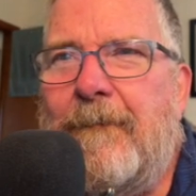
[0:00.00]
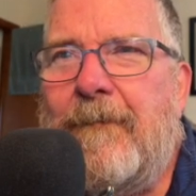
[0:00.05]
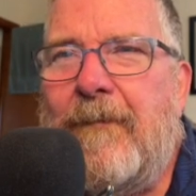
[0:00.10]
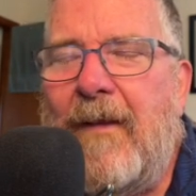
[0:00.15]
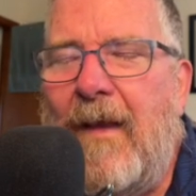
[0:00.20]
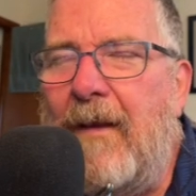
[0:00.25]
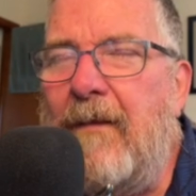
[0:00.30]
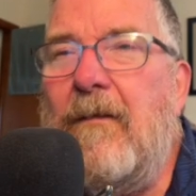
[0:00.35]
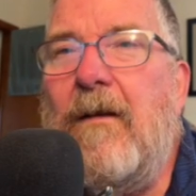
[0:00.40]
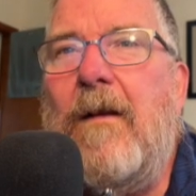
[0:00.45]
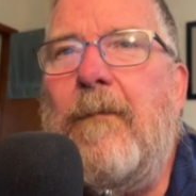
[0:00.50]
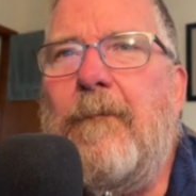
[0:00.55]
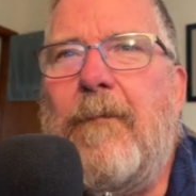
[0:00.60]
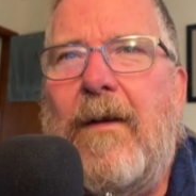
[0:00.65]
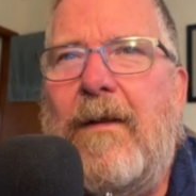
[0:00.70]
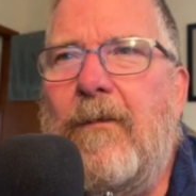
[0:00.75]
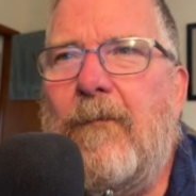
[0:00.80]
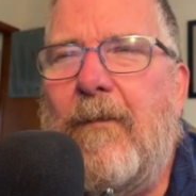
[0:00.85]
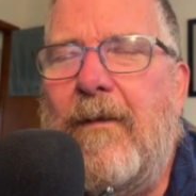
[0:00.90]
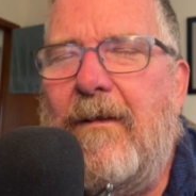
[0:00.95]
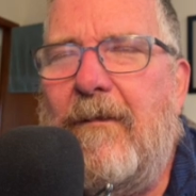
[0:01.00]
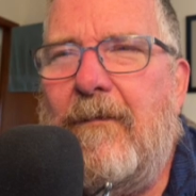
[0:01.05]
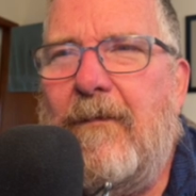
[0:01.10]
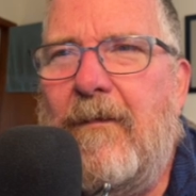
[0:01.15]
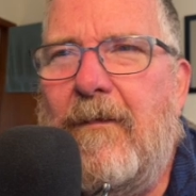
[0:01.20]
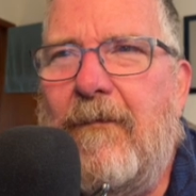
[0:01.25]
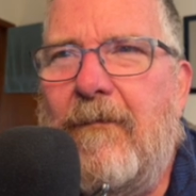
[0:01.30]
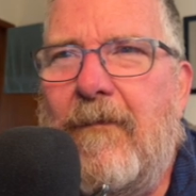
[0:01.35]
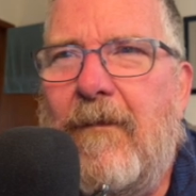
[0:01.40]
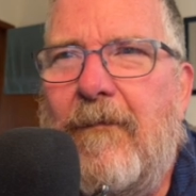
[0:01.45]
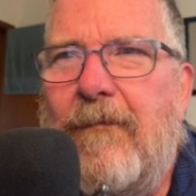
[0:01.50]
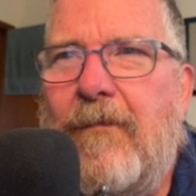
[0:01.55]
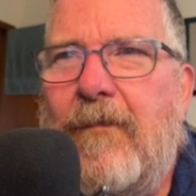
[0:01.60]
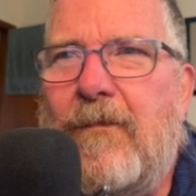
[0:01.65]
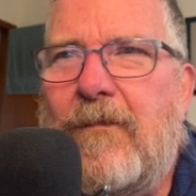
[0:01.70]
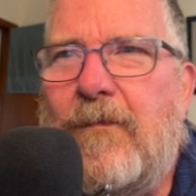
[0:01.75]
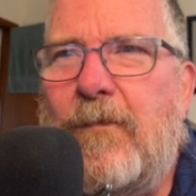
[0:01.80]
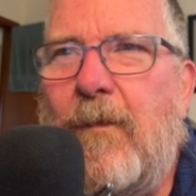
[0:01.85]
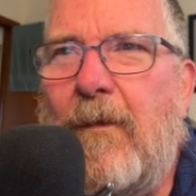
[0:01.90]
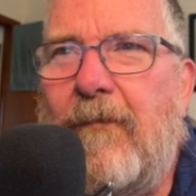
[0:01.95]
And by the way, if
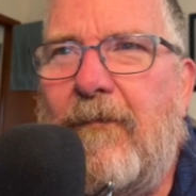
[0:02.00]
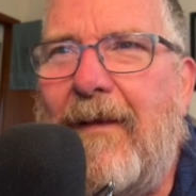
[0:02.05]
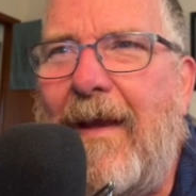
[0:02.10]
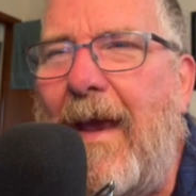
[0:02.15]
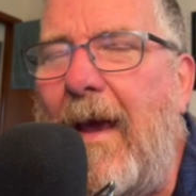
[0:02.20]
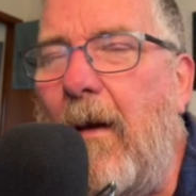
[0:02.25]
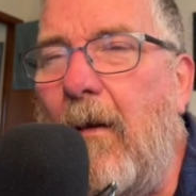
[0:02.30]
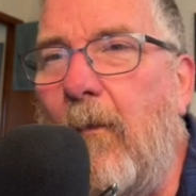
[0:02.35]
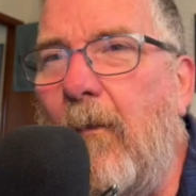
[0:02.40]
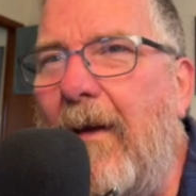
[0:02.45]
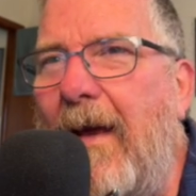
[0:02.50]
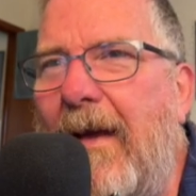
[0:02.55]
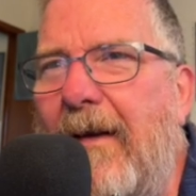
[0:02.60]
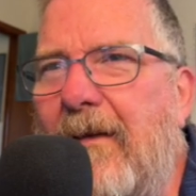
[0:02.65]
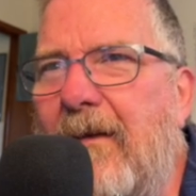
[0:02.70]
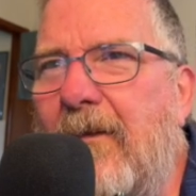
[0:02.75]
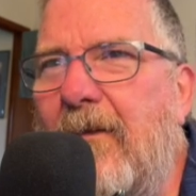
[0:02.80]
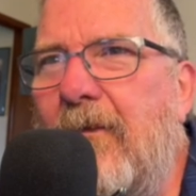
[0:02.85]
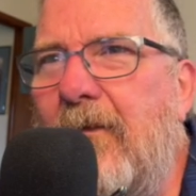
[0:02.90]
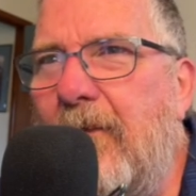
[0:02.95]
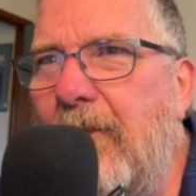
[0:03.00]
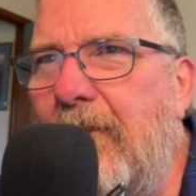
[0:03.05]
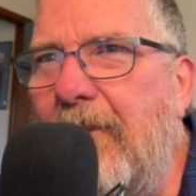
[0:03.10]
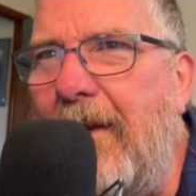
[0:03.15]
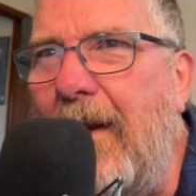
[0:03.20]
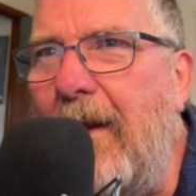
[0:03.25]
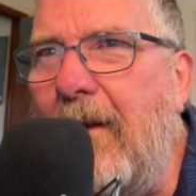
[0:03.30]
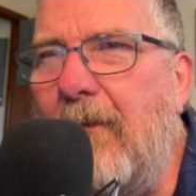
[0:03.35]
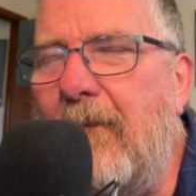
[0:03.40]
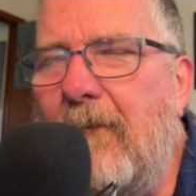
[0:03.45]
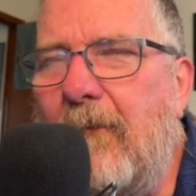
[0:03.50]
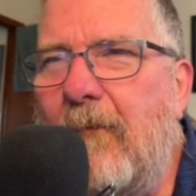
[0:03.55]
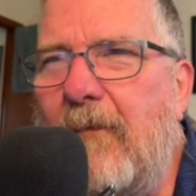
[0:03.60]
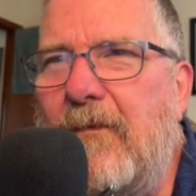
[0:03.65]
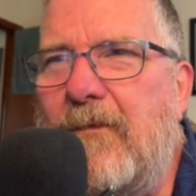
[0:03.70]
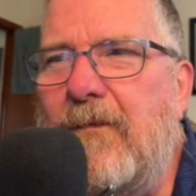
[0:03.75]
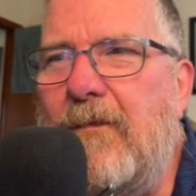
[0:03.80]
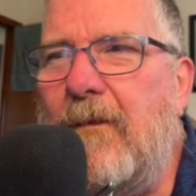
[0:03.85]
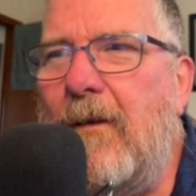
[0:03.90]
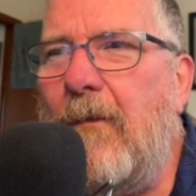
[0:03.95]
you're just wondering how do you do that
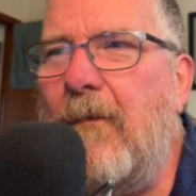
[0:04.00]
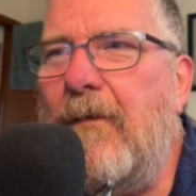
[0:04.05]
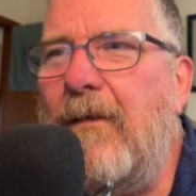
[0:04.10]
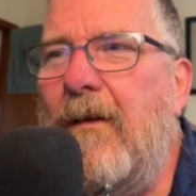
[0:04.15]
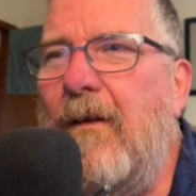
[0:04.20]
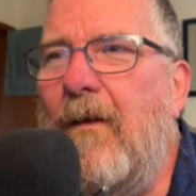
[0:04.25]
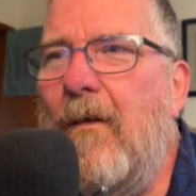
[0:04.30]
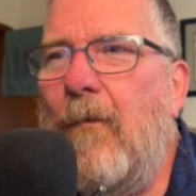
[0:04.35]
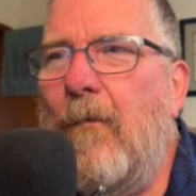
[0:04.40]
once you're going?